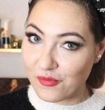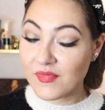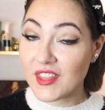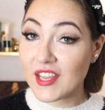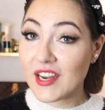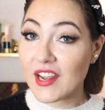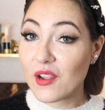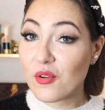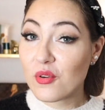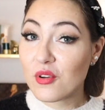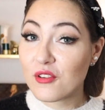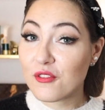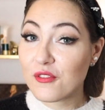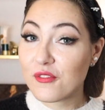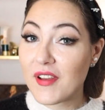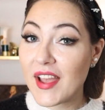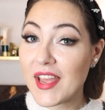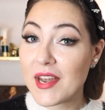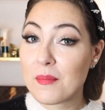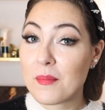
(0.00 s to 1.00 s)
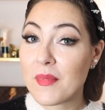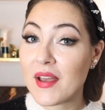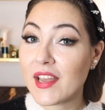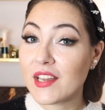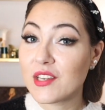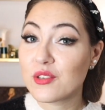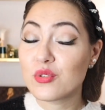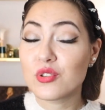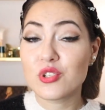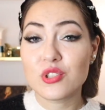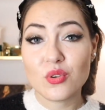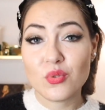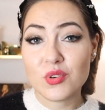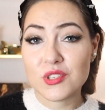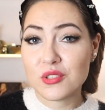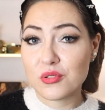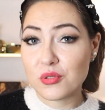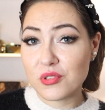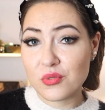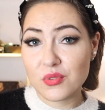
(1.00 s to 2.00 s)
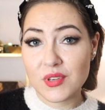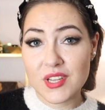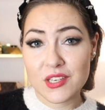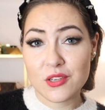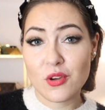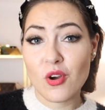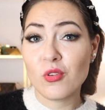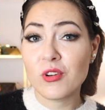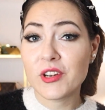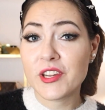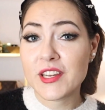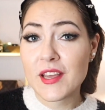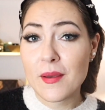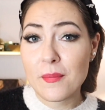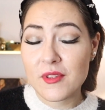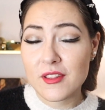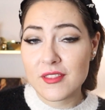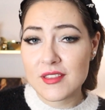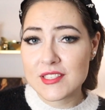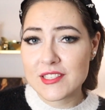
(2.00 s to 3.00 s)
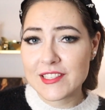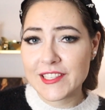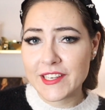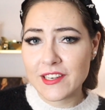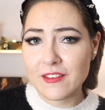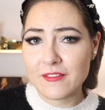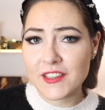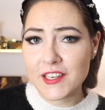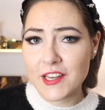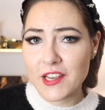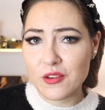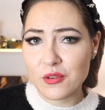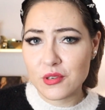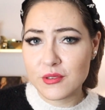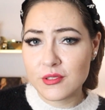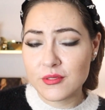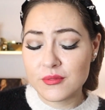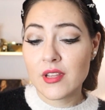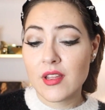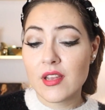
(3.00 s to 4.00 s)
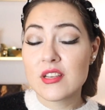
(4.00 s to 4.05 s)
that I couldn't find mine to show it to you and hold it up in this little video.